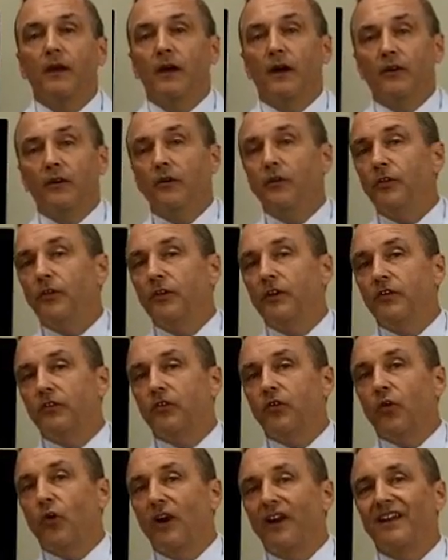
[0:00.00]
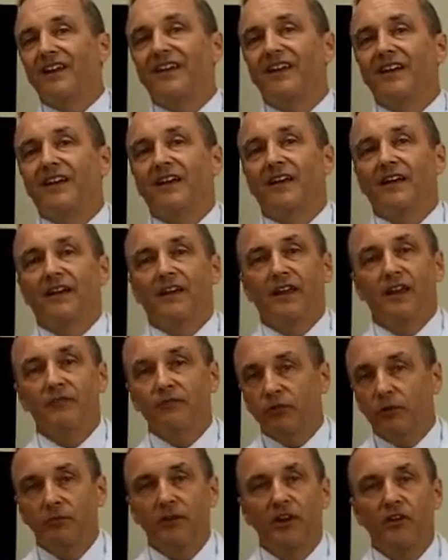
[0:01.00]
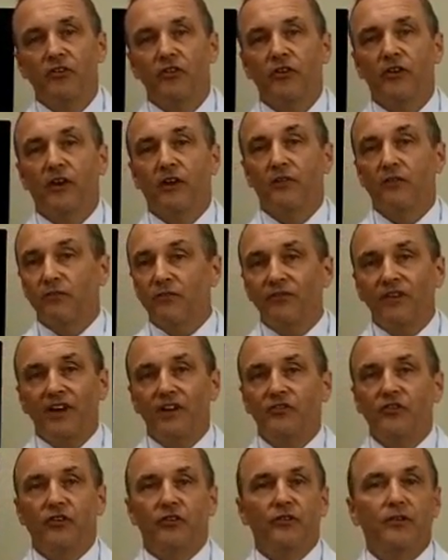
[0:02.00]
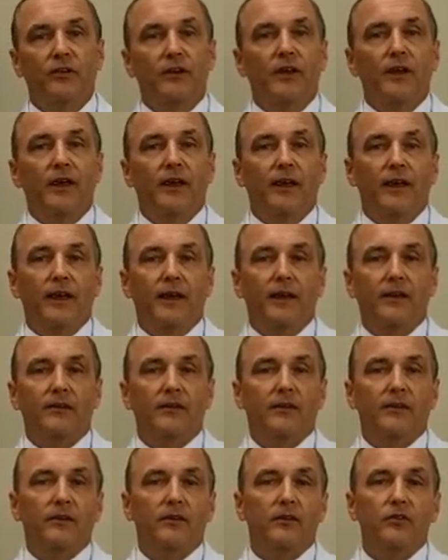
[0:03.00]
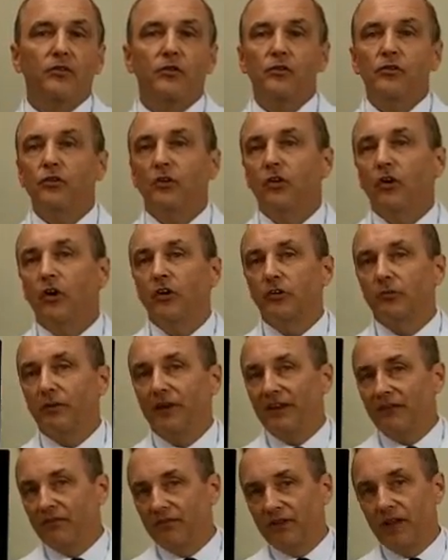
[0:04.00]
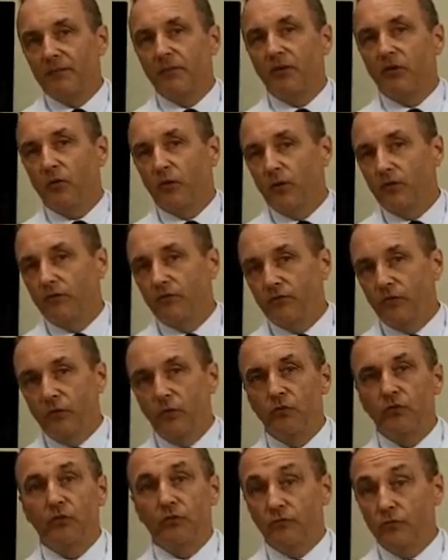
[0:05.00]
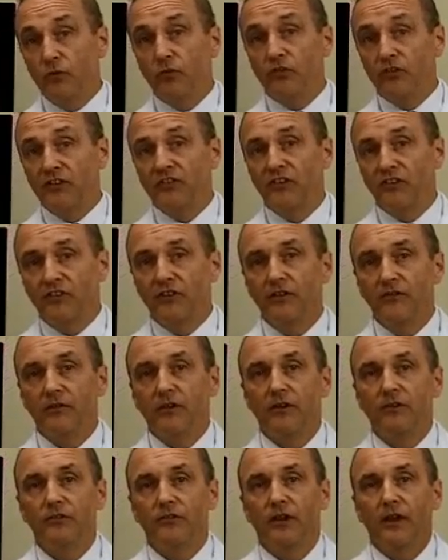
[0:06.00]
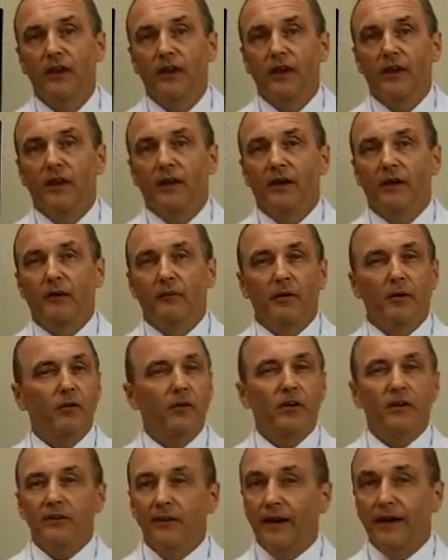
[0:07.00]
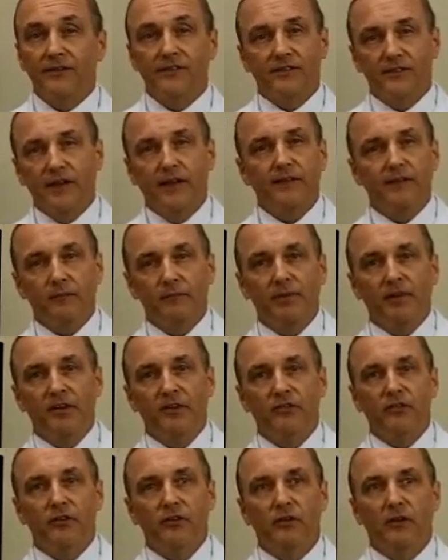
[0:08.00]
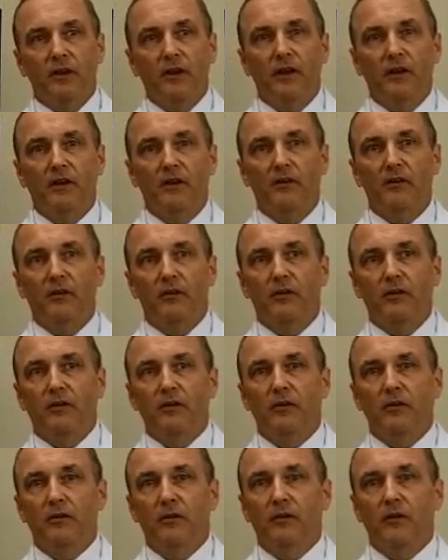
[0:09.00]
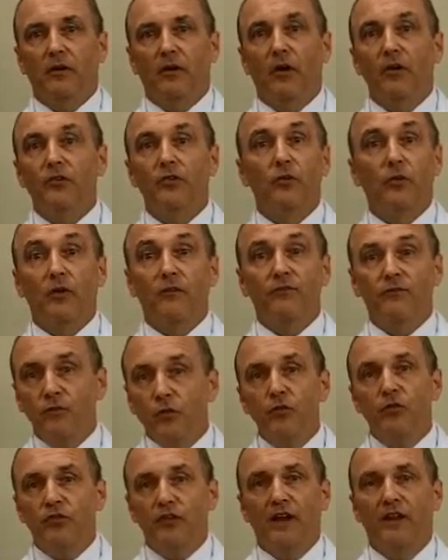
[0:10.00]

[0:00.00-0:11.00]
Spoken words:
Another thing is chronic inflammation and infections. And these are usually caused by inflammatory foods or food sensitivities. American diet's not the best, and also our food's